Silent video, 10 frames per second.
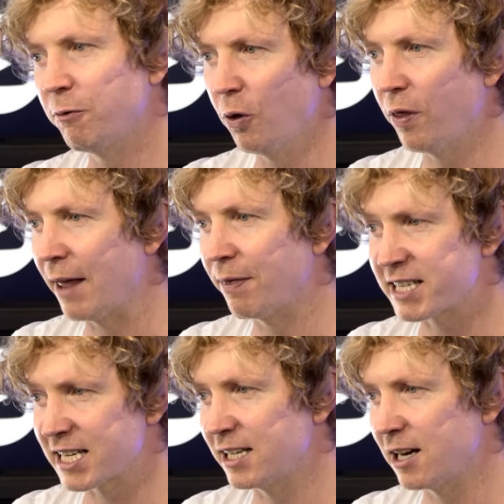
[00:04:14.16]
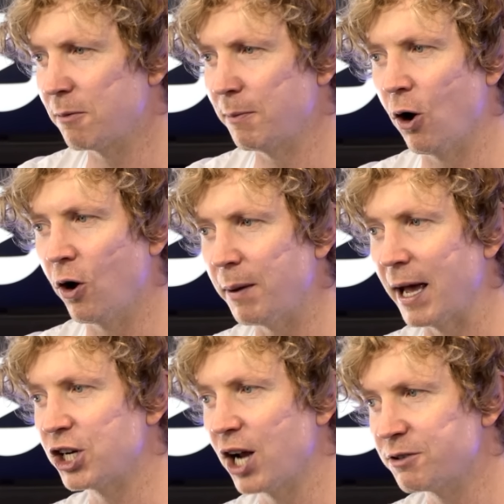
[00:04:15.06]
Before that, in the 69th minute,
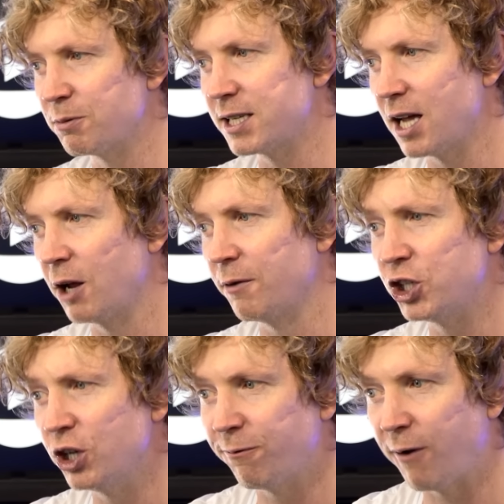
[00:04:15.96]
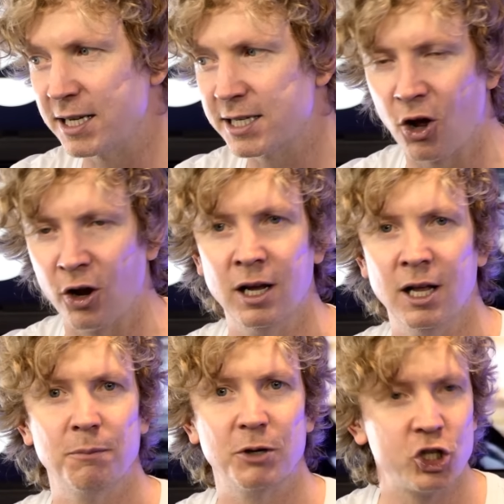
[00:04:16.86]
Odobert, chance from a turnover, should find Son,
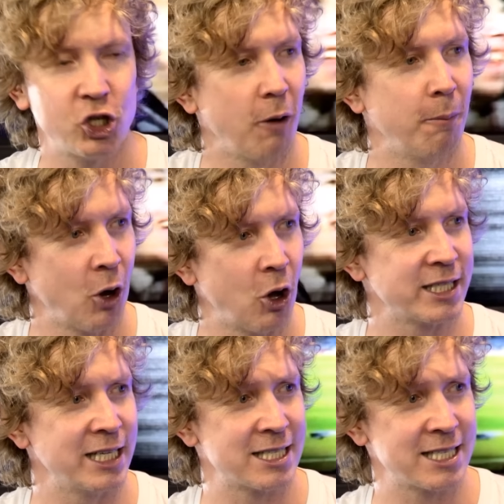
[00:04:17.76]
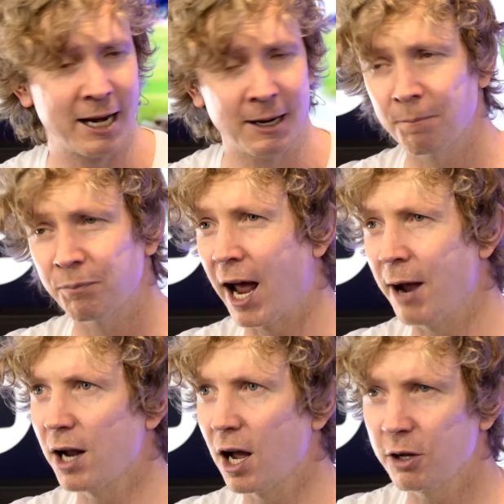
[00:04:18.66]
but shot blocked instead.
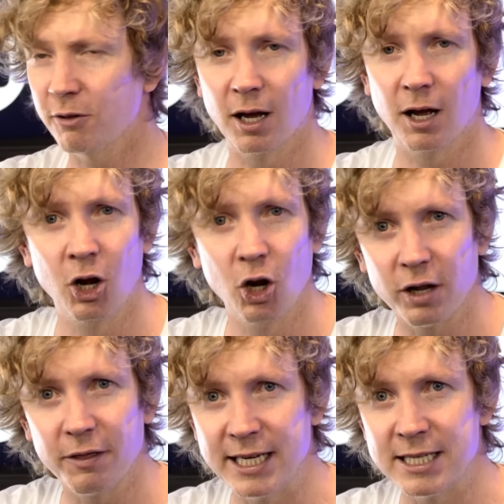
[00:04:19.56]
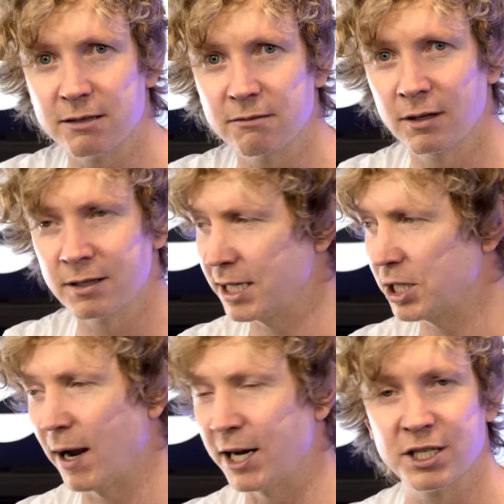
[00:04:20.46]
I would argue that a lot of these
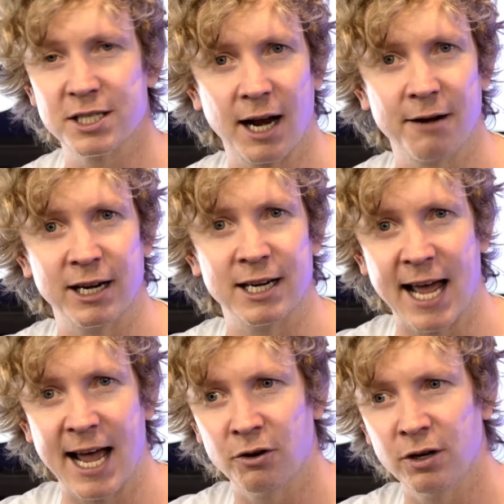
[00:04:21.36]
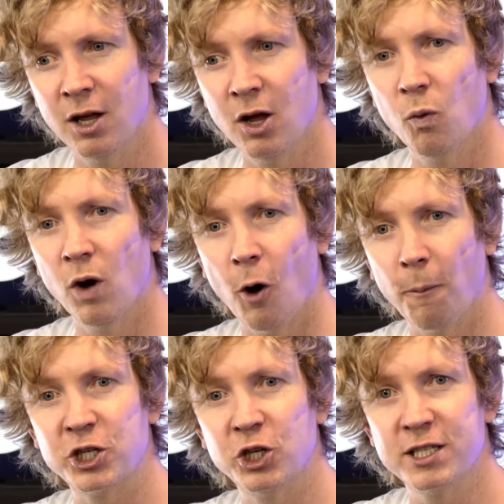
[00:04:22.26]
situations that i have written down were
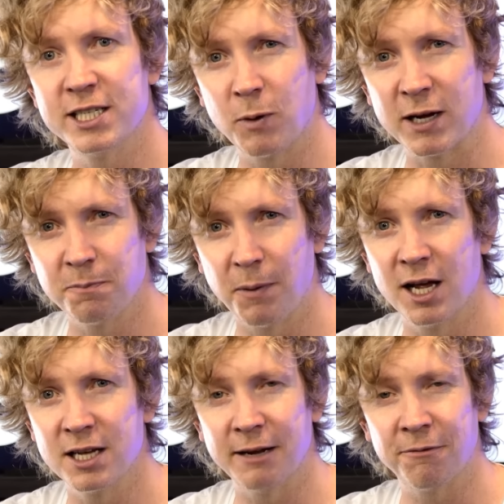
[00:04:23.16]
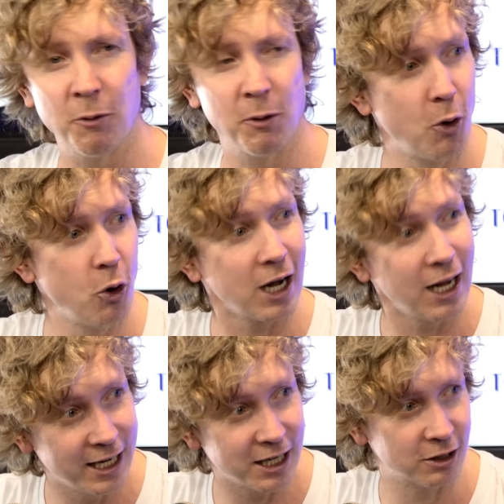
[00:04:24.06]
opportunities where Spurs, if they were more
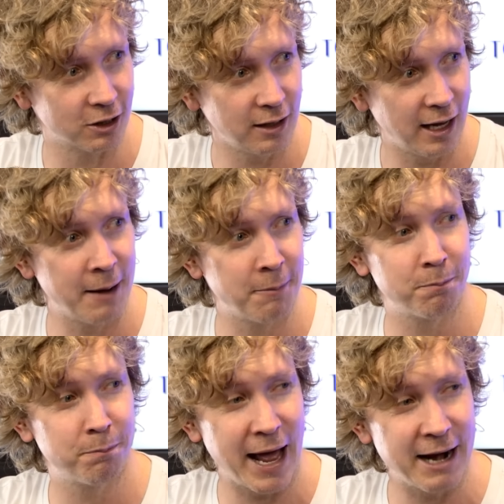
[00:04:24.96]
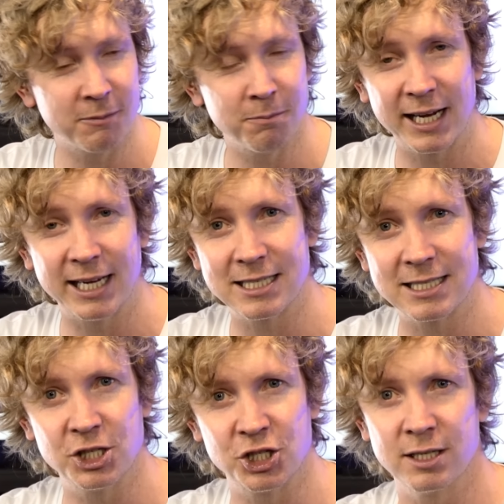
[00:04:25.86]
clinical and better at making
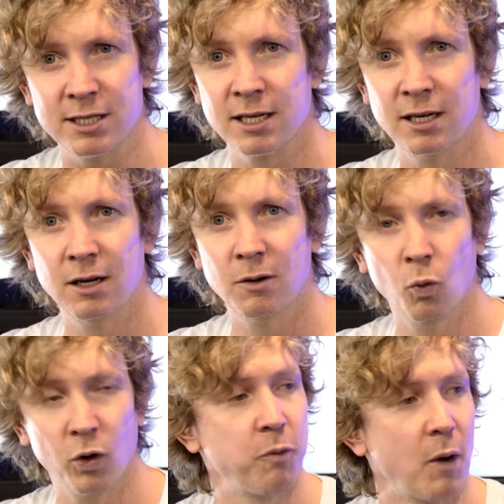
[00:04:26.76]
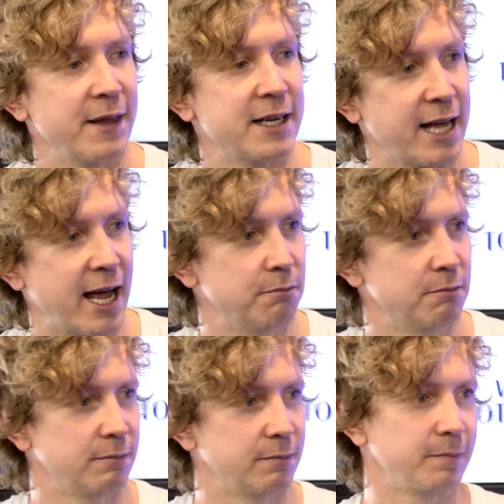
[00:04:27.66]
decisions, would have won this game.